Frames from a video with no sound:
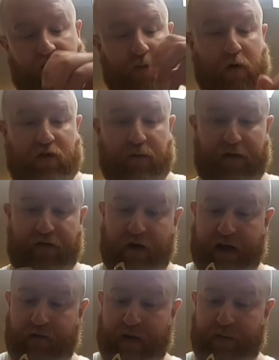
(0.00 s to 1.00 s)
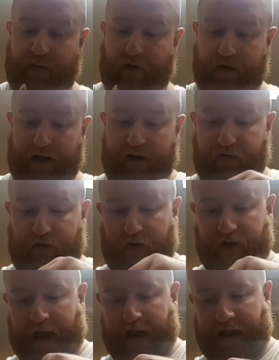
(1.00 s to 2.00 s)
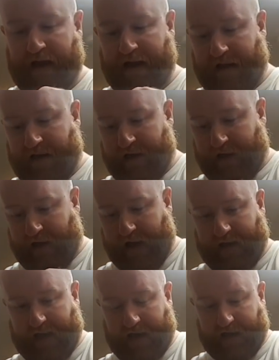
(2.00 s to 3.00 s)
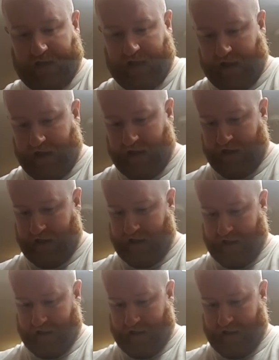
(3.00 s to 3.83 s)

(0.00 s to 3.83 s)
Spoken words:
It's supposed to be fucking rippable, this, fuck's sake. Right, get in there.